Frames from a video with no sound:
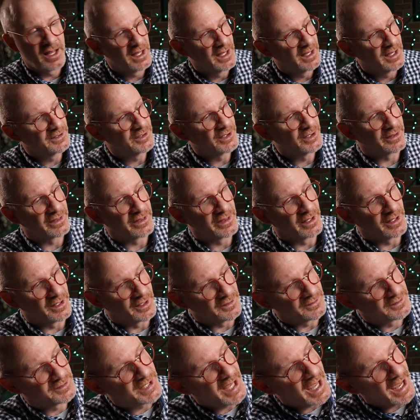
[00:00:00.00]
He took
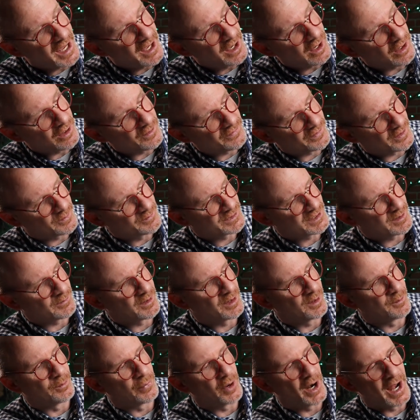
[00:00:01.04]
the tail from some
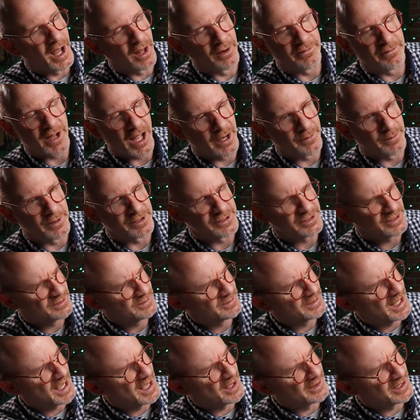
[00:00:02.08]
of the brown fibers
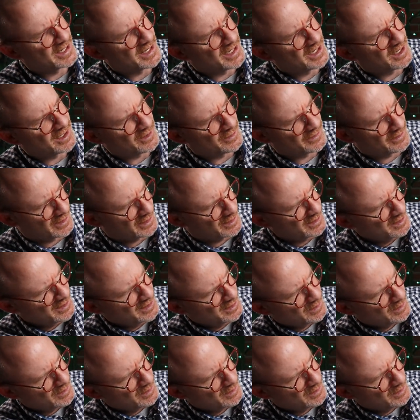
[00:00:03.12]
down here on the